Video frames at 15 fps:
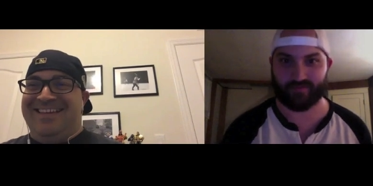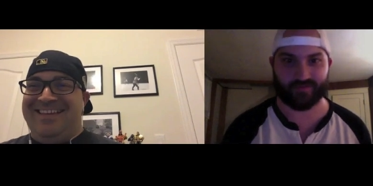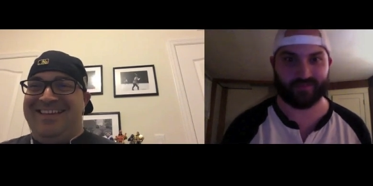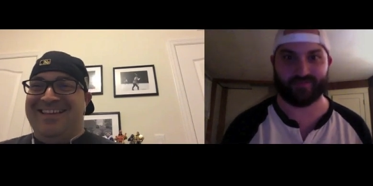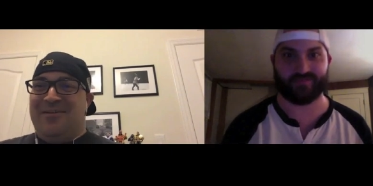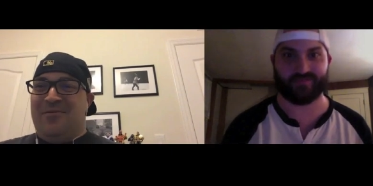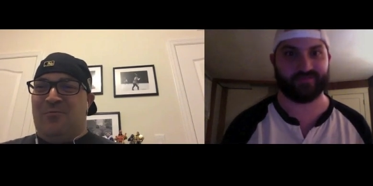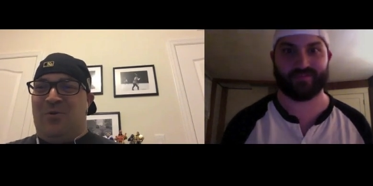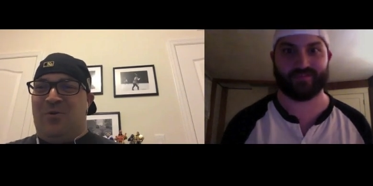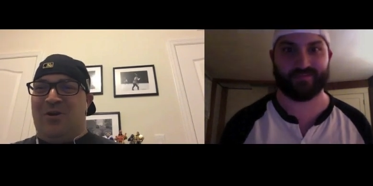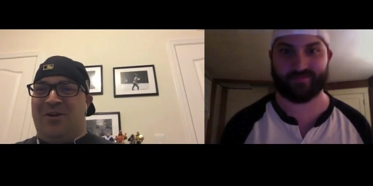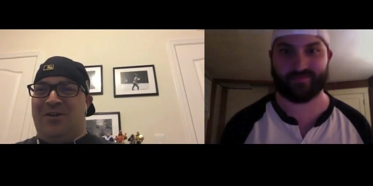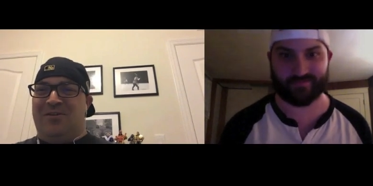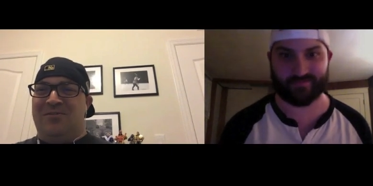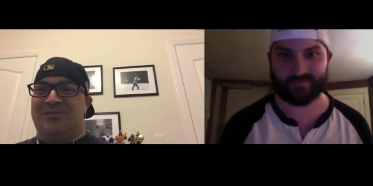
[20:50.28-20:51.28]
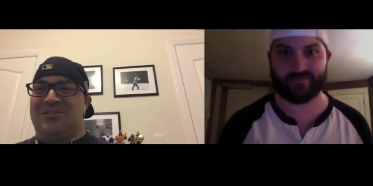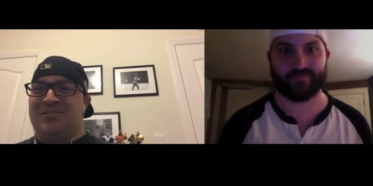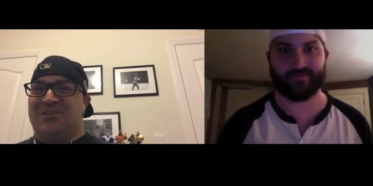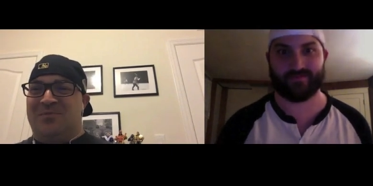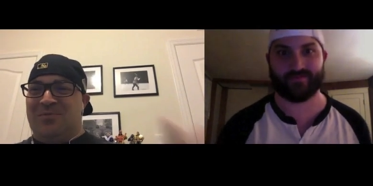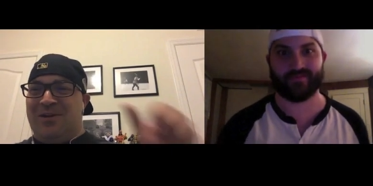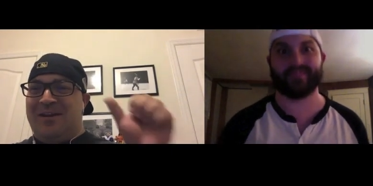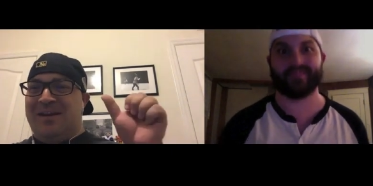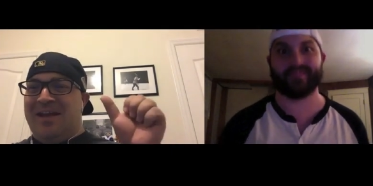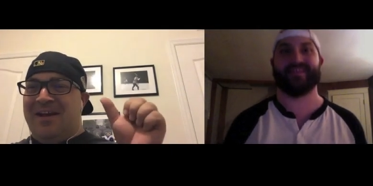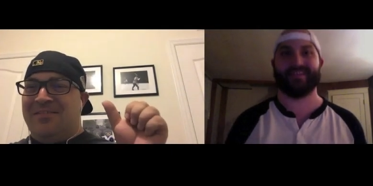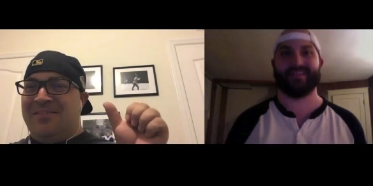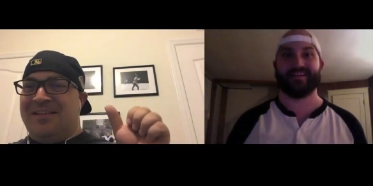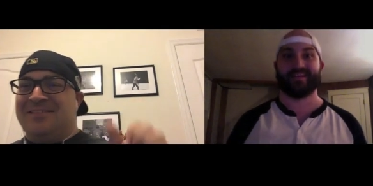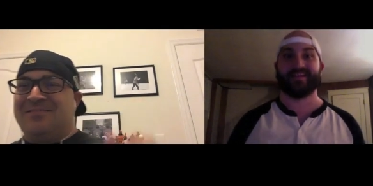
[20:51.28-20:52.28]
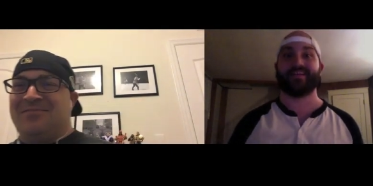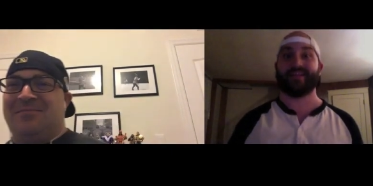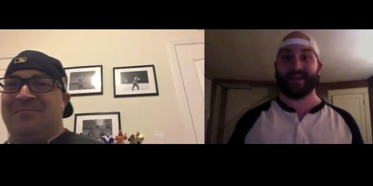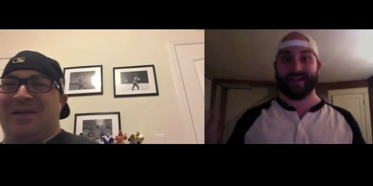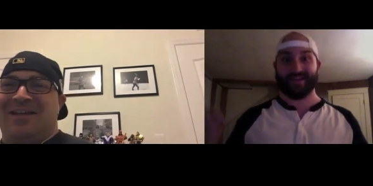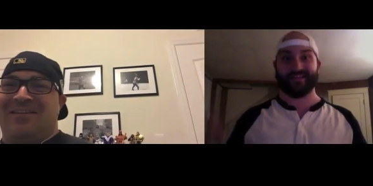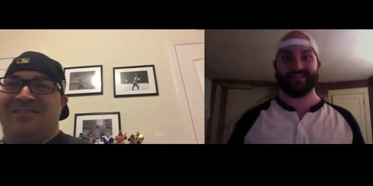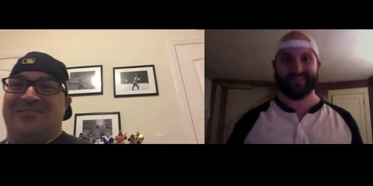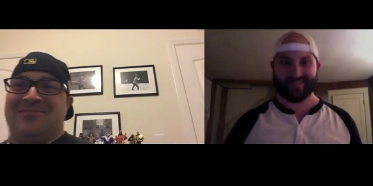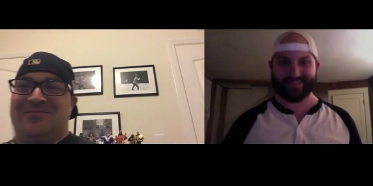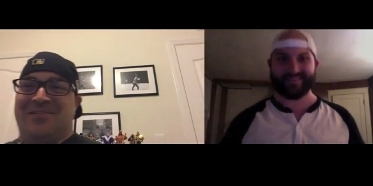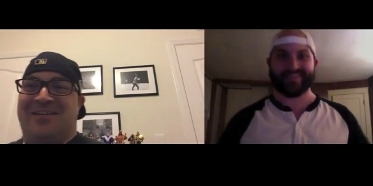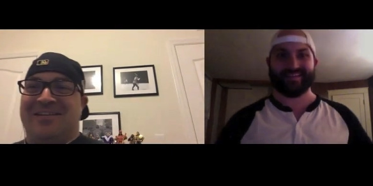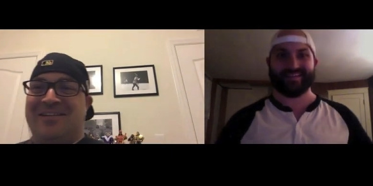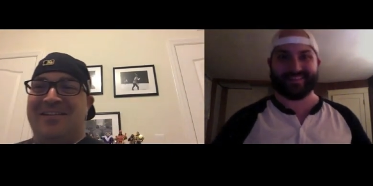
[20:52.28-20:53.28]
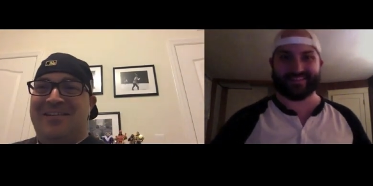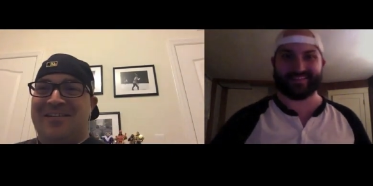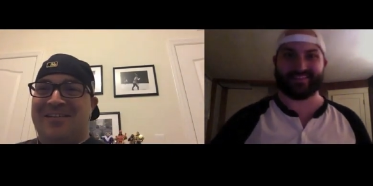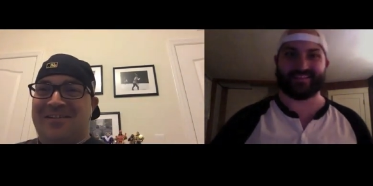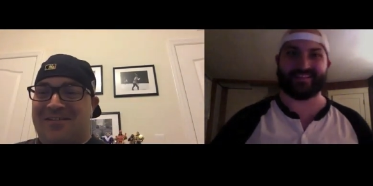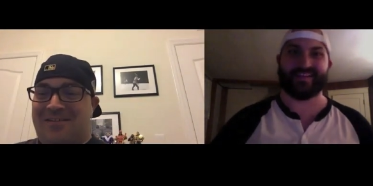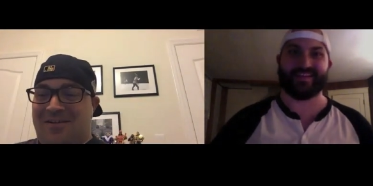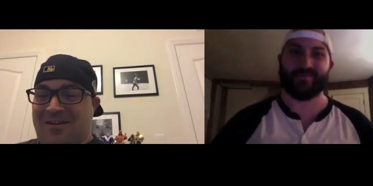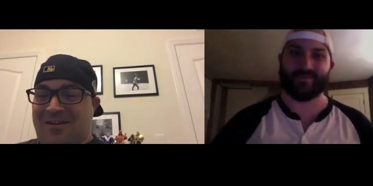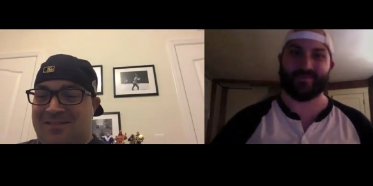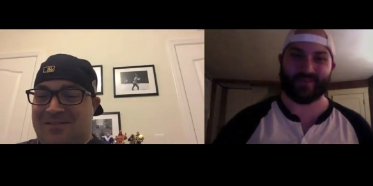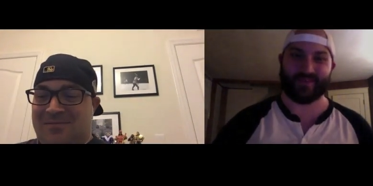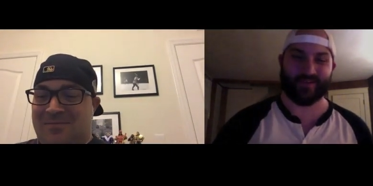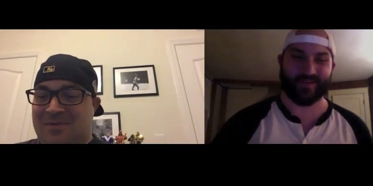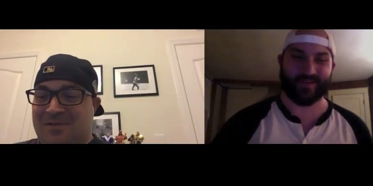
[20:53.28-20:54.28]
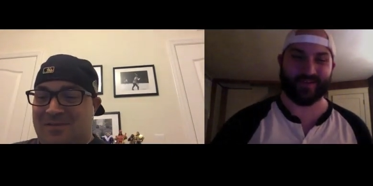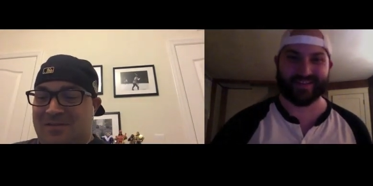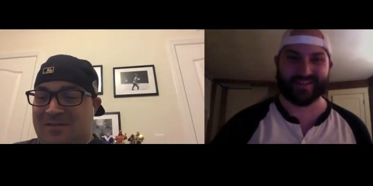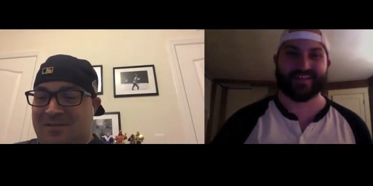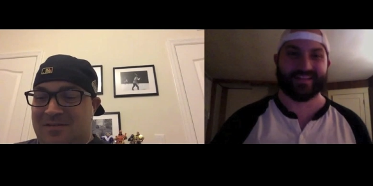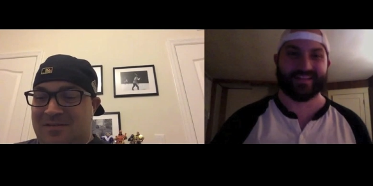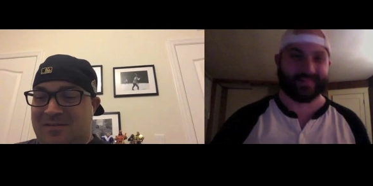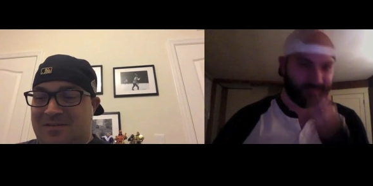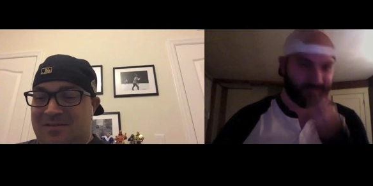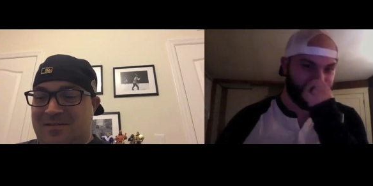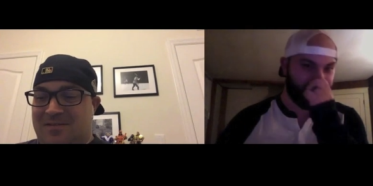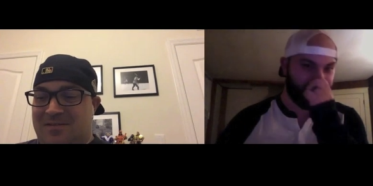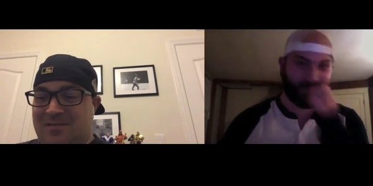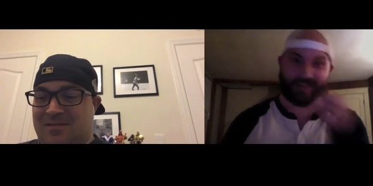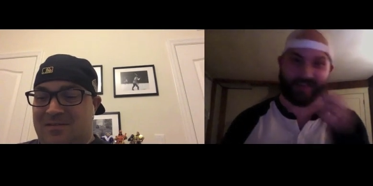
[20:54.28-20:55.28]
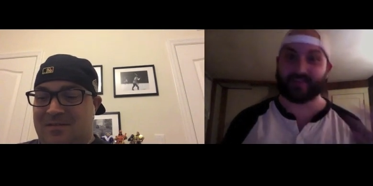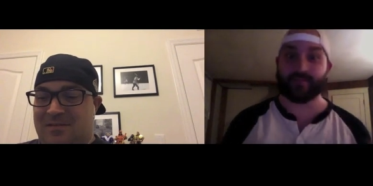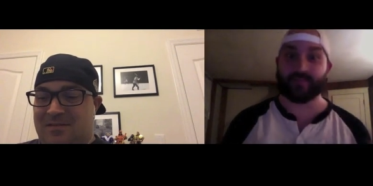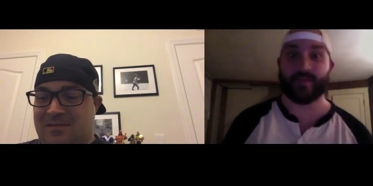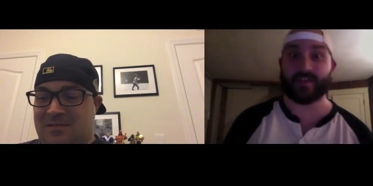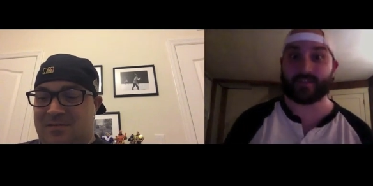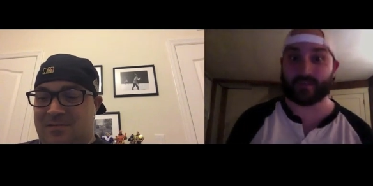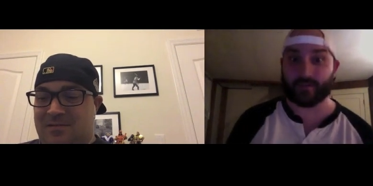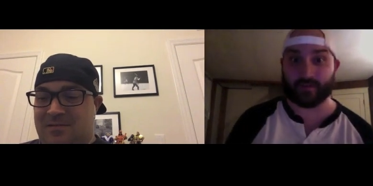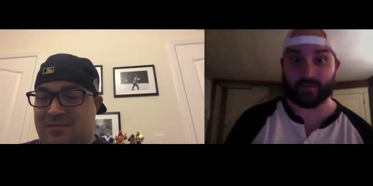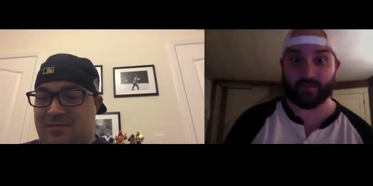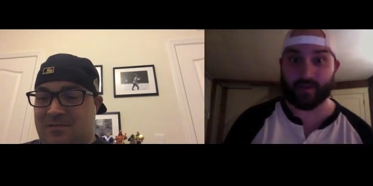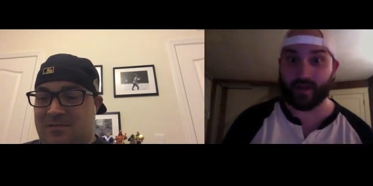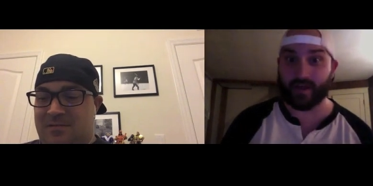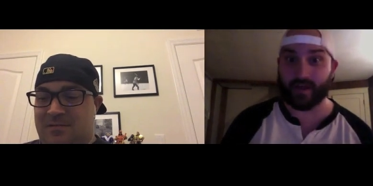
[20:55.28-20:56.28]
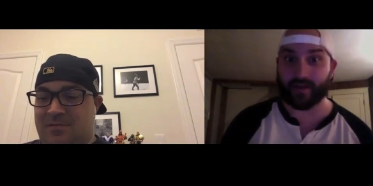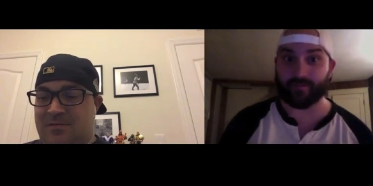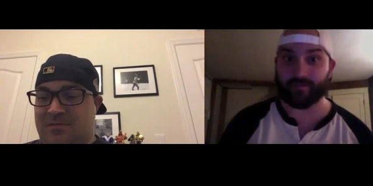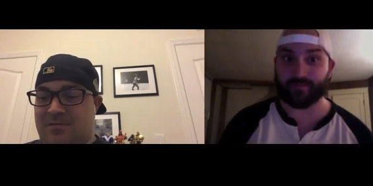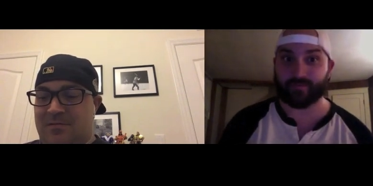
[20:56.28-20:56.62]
Speaker 1: just, we're
Speaker 2: on YouTube right now. That's what yeah. right? Yeah. Awesome.
Speaker 1: So, so uh, make make sure to um,